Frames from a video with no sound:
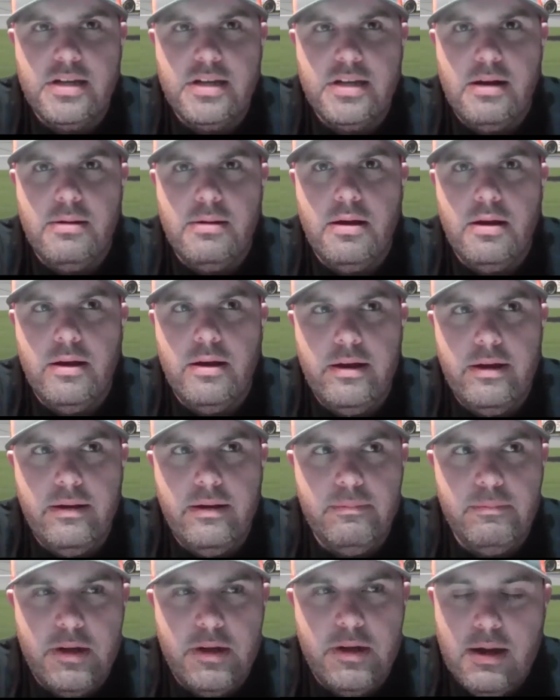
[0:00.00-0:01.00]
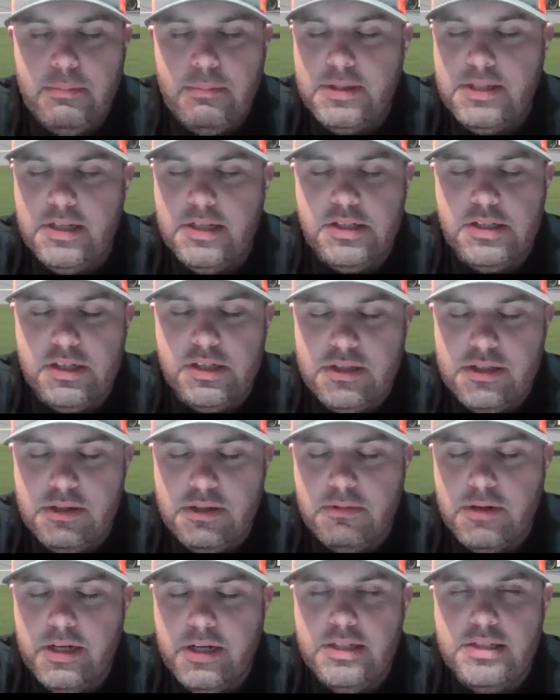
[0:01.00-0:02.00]
competitions
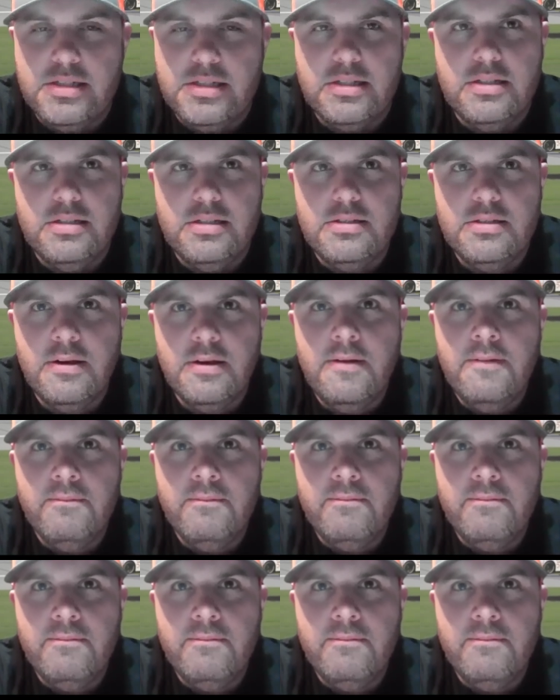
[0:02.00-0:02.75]
and races.